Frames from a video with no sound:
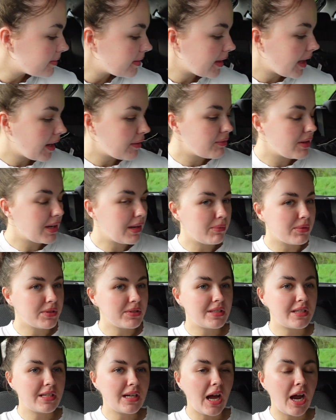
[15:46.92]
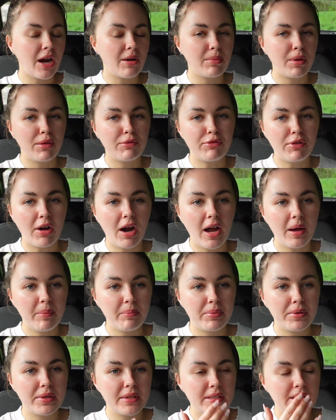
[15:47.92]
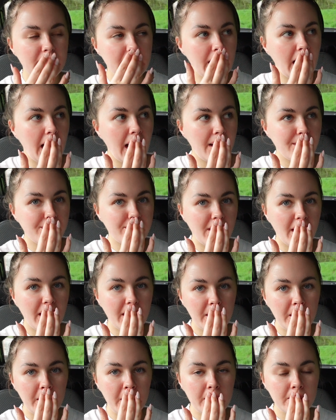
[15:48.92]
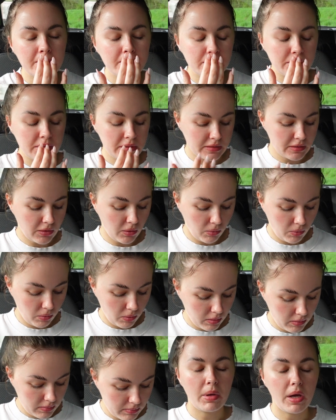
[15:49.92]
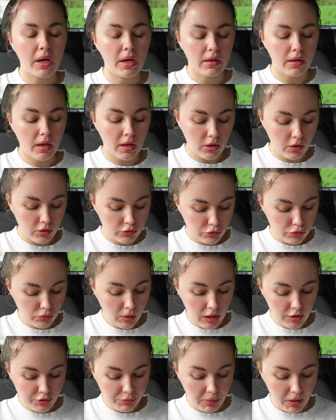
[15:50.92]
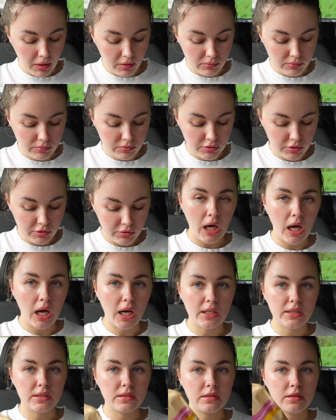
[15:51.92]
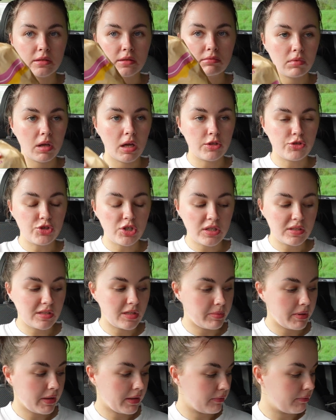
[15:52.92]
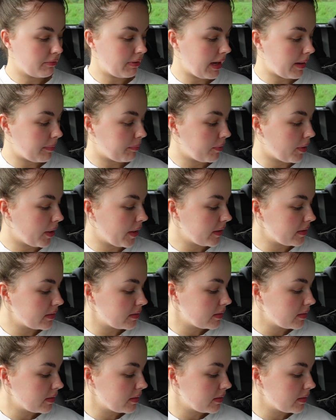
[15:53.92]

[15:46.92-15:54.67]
I really wanted a caramel frap, but they didn't have any. But I got 2 hash browns and a cheesy bacon flatbread.